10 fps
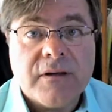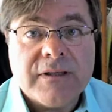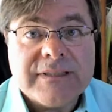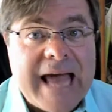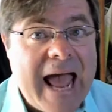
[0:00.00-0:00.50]

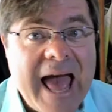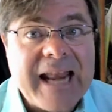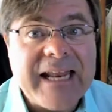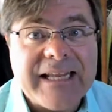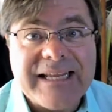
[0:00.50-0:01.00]
To
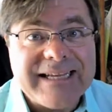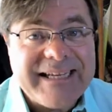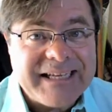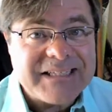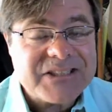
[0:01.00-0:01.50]
add
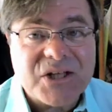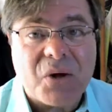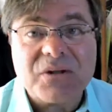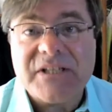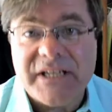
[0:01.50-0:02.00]

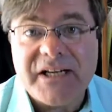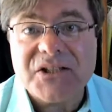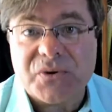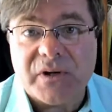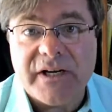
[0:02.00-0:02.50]
insult to
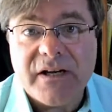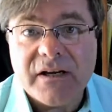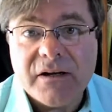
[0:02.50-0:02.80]
injury,